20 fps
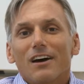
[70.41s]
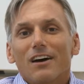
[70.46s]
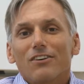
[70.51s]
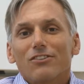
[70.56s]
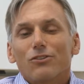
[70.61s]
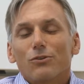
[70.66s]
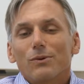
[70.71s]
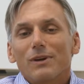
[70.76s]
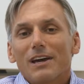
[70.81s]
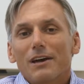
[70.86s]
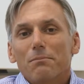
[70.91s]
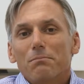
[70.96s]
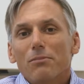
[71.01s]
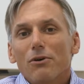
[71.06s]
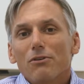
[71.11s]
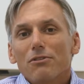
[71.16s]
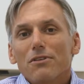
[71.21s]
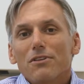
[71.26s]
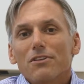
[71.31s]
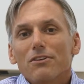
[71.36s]
So we had
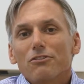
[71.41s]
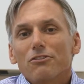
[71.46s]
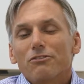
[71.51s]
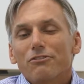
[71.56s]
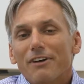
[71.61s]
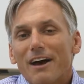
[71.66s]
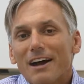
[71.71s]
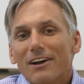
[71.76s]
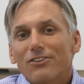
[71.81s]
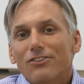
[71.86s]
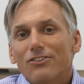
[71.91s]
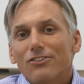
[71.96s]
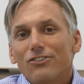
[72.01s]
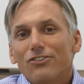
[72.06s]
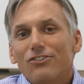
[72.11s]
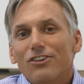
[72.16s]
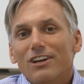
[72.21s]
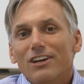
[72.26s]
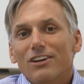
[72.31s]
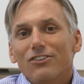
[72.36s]
both of those factors
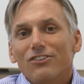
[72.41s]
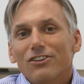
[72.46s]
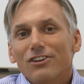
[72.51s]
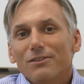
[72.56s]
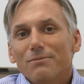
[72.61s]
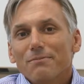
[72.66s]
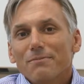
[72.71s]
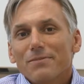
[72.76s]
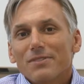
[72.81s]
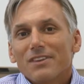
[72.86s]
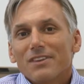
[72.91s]
changing.